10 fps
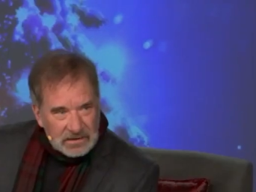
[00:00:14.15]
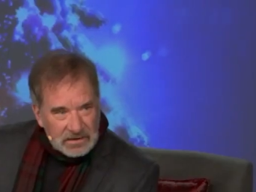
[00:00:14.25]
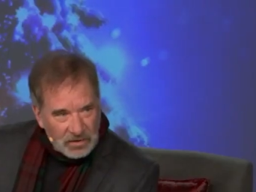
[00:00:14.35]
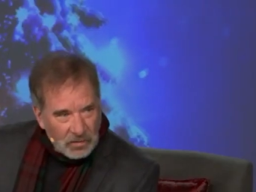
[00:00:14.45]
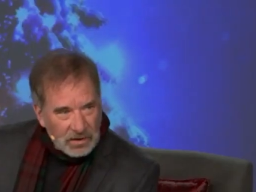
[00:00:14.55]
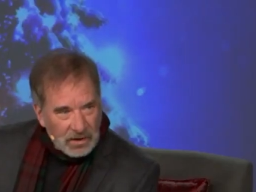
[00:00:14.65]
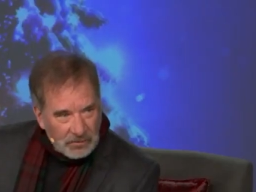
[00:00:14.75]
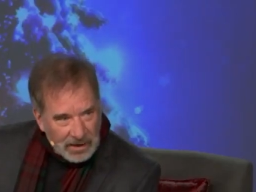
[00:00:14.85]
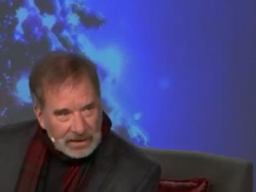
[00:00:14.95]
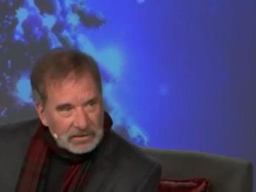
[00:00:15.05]
You know what
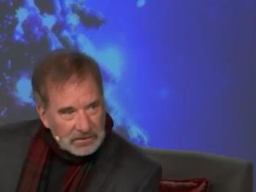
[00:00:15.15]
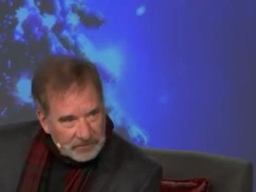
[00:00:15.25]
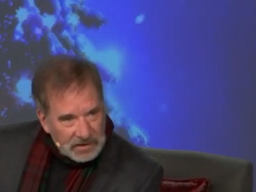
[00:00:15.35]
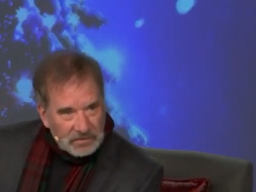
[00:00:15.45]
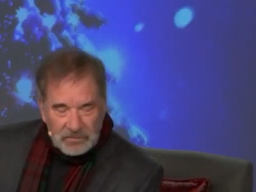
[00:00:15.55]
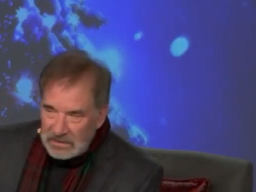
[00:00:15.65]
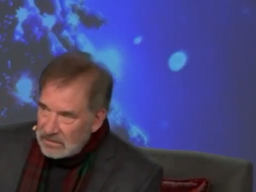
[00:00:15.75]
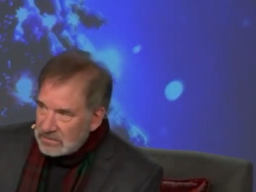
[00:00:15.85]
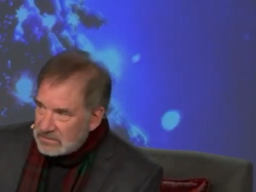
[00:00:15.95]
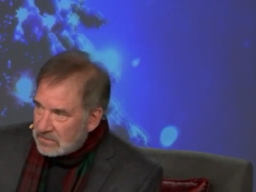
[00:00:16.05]
apocalyptic
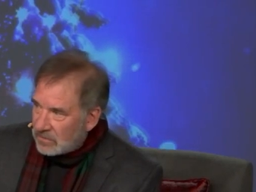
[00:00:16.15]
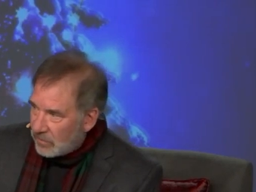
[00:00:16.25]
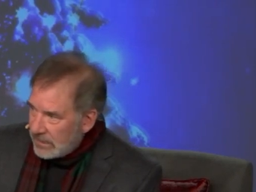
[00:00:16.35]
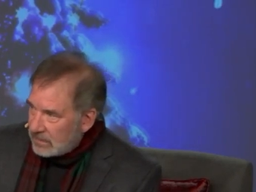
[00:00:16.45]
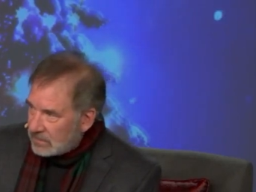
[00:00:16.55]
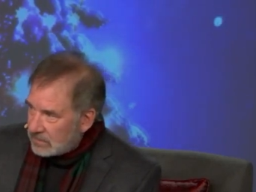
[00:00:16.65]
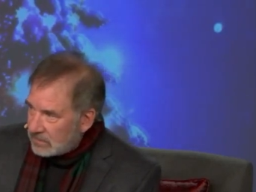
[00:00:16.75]
means in Greek?